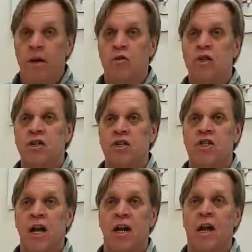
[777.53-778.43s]
but I usually
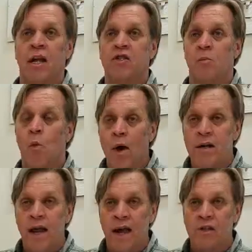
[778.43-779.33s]
just take like some
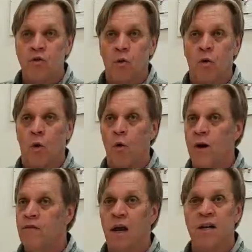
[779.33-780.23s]
Windex
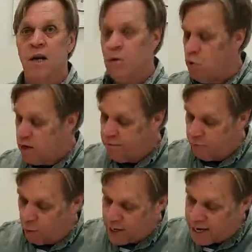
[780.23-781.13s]
or even like
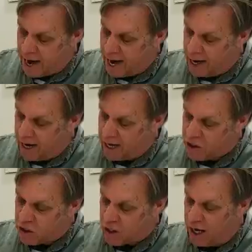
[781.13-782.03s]
WD-40, and
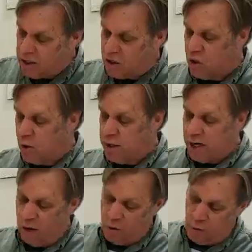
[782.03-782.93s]
I just kinda soak
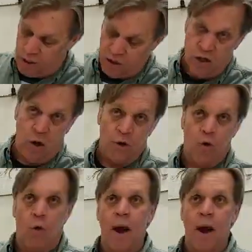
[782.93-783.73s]
it down to, we could see all the